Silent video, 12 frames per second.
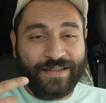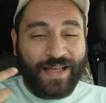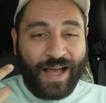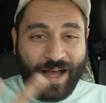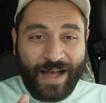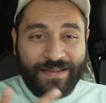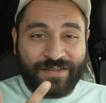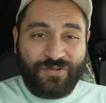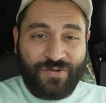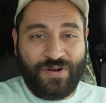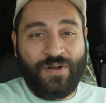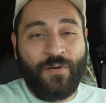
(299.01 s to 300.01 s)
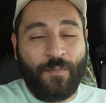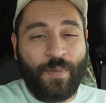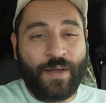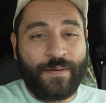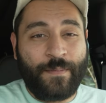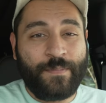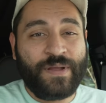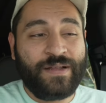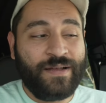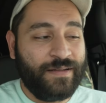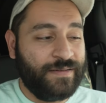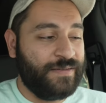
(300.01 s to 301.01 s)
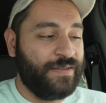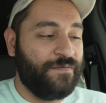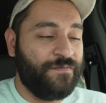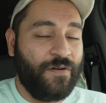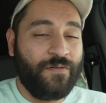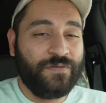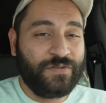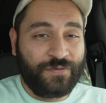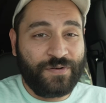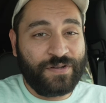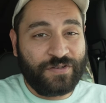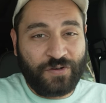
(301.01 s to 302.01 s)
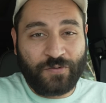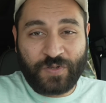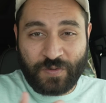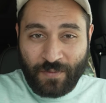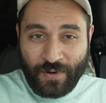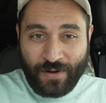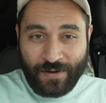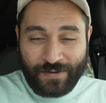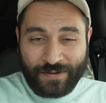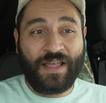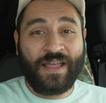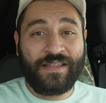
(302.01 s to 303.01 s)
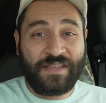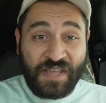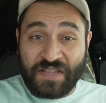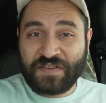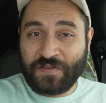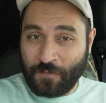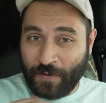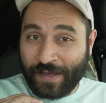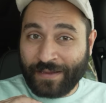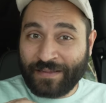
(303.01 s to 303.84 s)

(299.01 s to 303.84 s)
the on-screen home button because the phone screen is so small, it gets in the way a